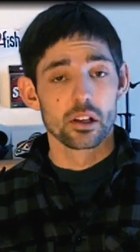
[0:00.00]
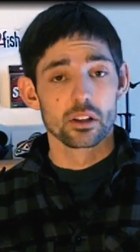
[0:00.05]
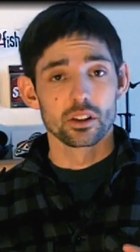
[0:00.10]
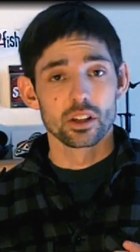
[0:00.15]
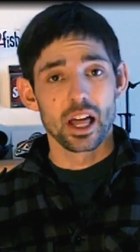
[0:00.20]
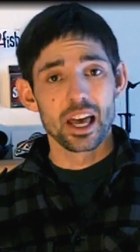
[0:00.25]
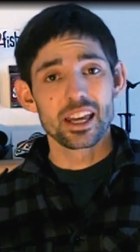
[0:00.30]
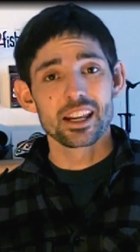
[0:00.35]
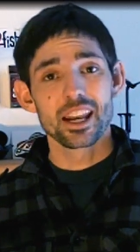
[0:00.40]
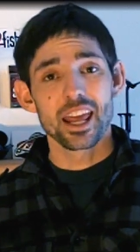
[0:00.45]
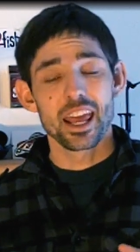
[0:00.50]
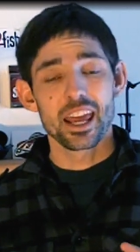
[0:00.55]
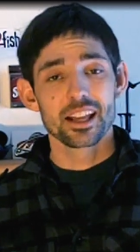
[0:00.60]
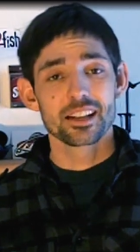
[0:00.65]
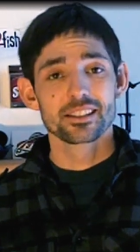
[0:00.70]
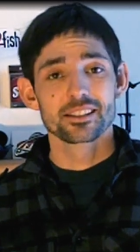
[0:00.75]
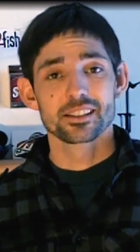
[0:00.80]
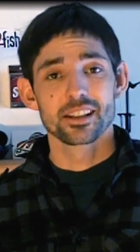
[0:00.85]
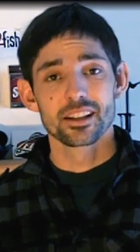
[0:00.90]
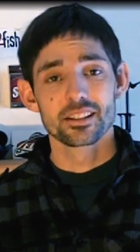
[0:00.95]
light
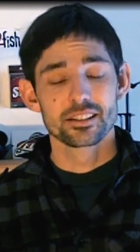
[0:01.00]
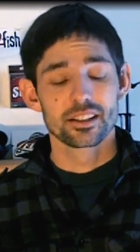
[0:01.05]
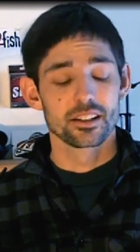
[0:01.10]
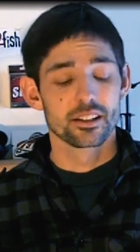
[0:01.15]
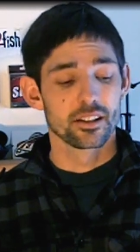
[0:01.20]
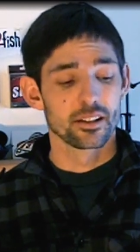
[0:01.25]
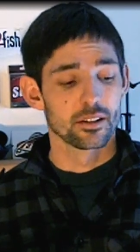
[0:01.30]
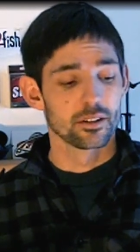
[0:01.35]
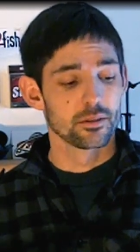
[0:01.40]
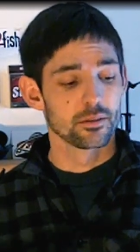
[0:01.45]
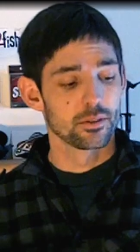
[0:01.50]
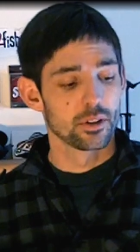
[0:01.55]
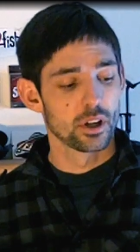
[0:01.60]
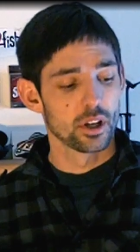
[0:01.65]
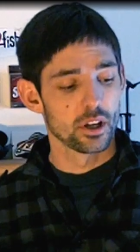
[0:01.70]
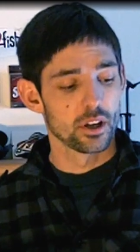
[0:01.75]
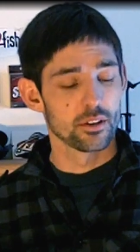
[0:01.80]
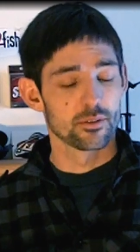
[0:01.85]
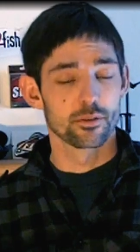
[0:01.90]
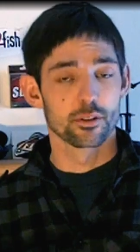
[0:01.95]
and sensitive
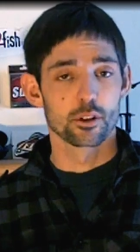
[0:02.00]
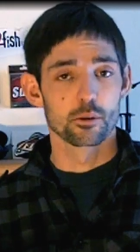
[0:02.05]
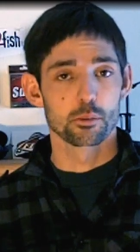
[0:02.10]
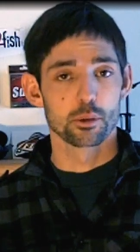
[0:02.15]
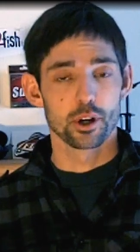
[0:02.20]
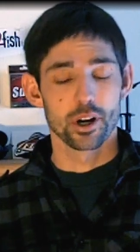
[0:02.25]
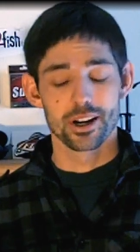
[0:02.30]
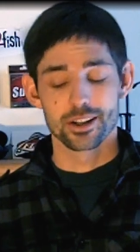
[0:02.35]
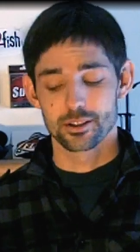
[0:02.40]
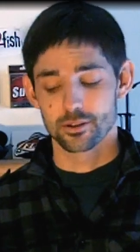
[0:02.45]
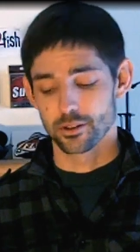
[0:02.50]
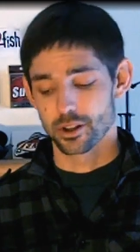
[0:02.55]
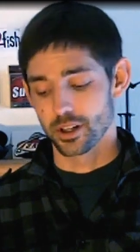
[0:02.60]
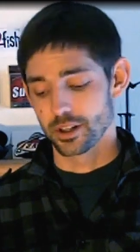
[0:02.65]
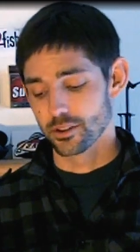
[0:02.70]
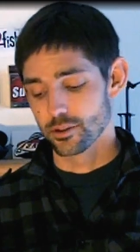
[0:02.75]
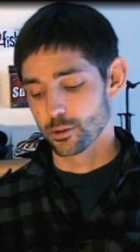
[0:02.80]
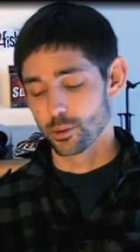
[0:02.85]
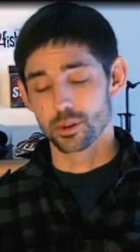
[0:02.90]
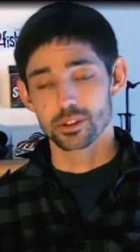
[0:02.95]
for the price
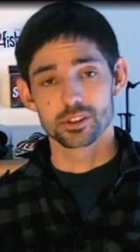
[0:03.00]
range.